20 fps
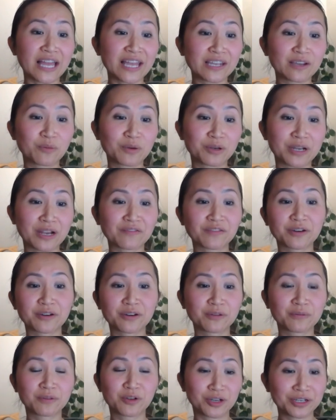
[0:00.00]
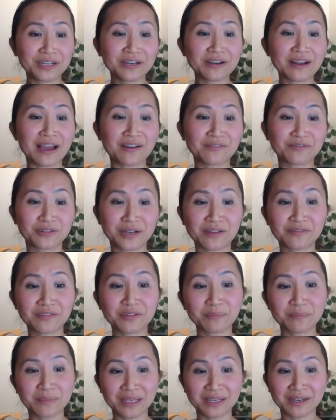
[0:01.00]
like we're never good enough. We're
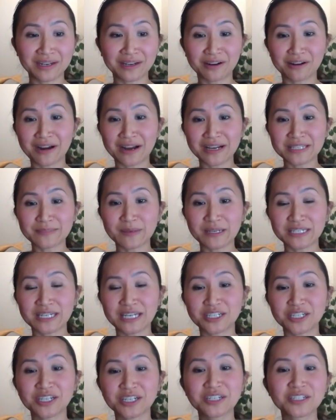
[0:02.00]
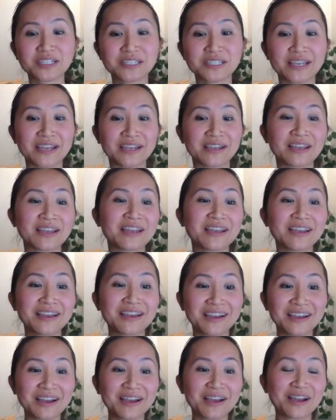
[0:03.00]
never meeting our expectation. Just like
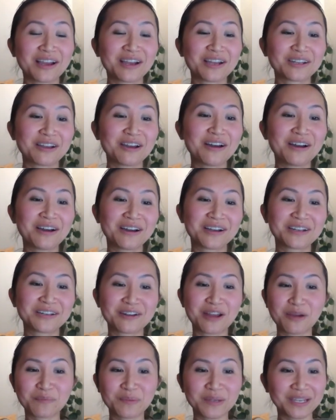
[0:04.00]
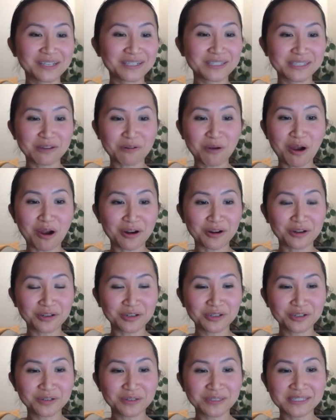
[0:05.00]
not being so hard
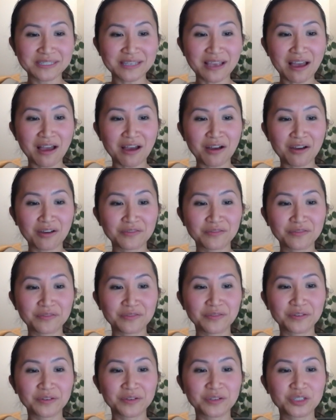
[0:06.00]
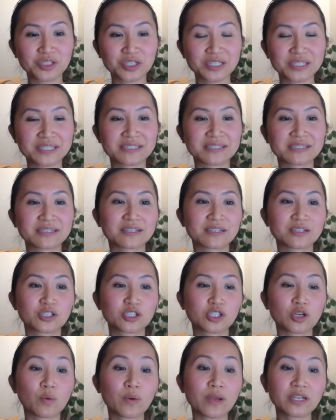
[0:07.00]
on yourself, just
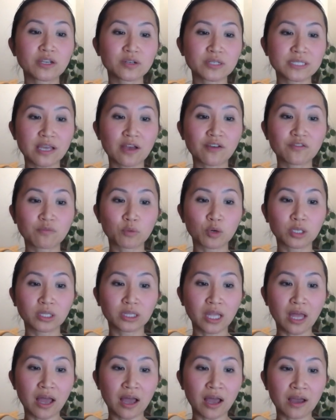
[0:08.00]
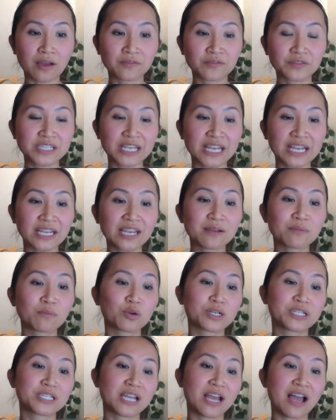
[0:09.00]
showing yourself more love, taking
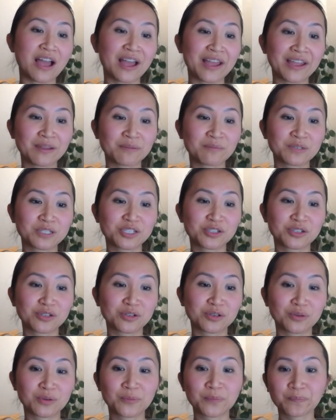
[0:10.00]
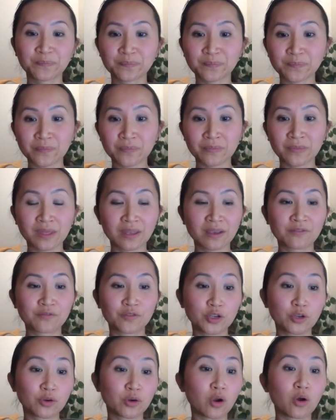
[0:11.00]
more time
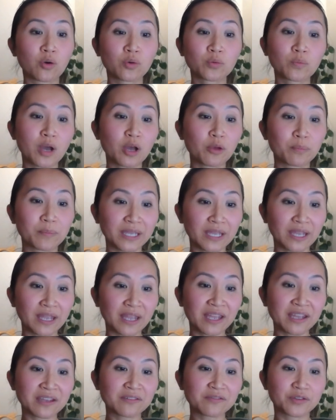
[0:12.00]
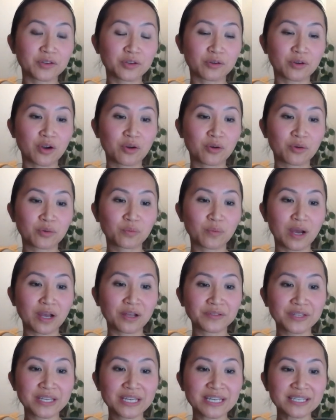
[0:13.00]
for your own well-being, for your own
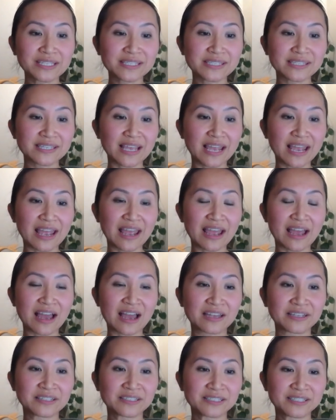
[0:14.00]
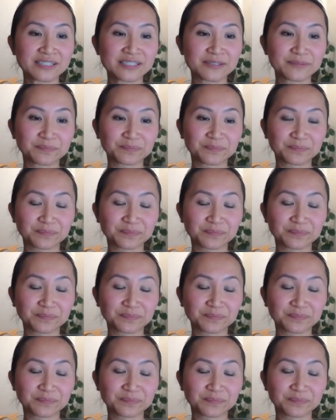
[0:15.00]
wellness. And